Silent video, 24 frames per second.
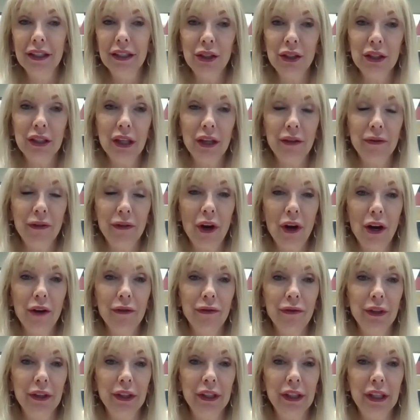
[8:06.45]
dust yourself
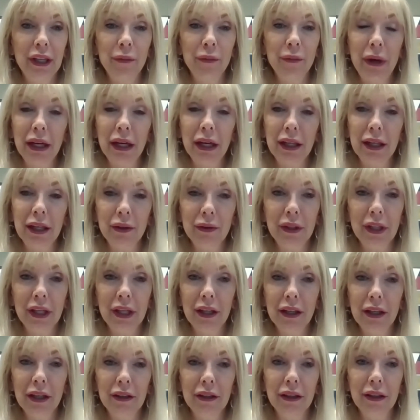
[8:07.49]
off and get back out
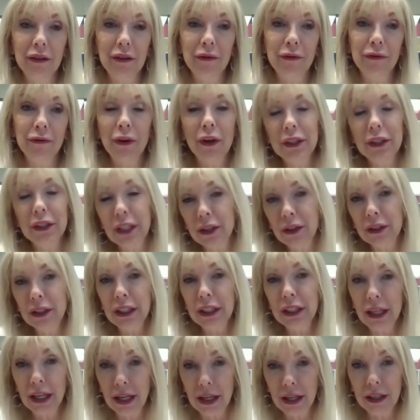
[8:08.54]
there and fall down
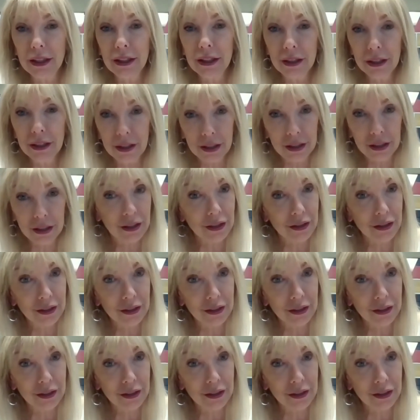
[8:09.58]
again,